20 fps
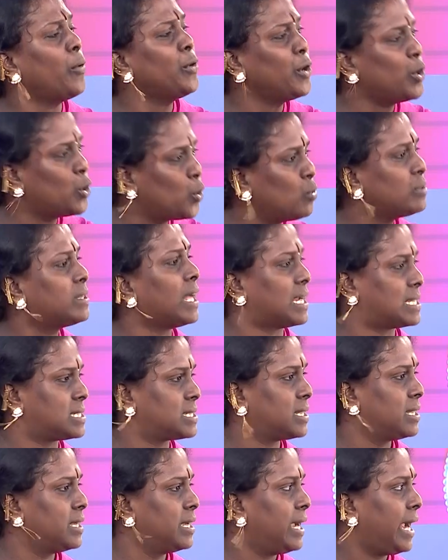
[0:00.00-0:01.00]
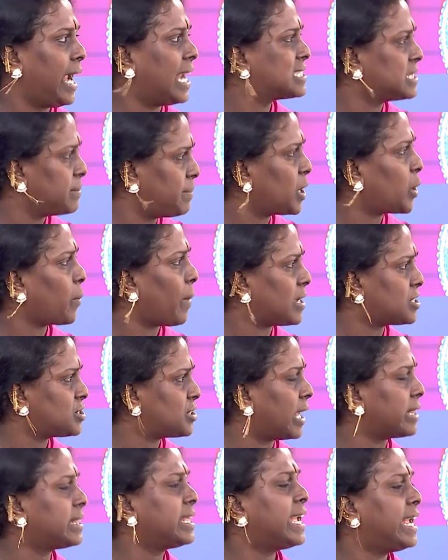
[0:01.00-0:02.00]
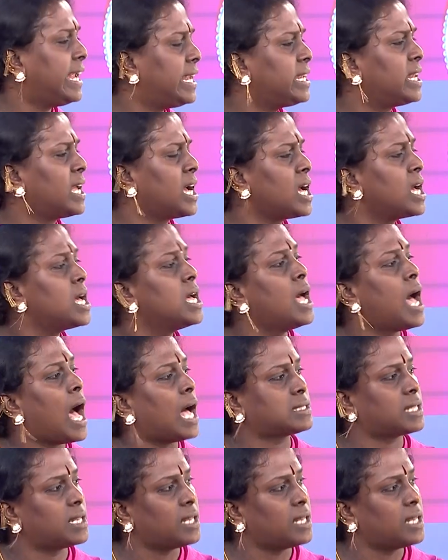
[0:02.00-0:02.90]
do you do that? It's a big question. I think India, as the